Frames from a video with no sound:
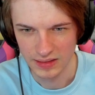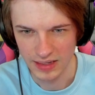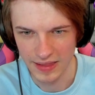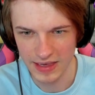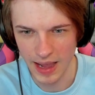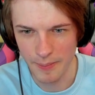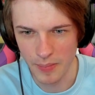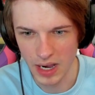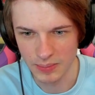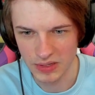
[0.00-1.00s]
I think I
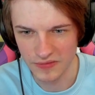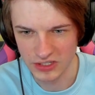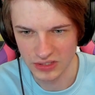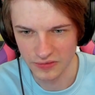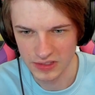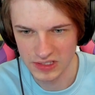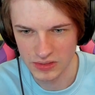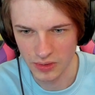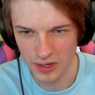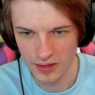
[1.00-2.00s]
might be fishing for this
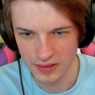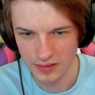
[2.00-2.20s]
too hard.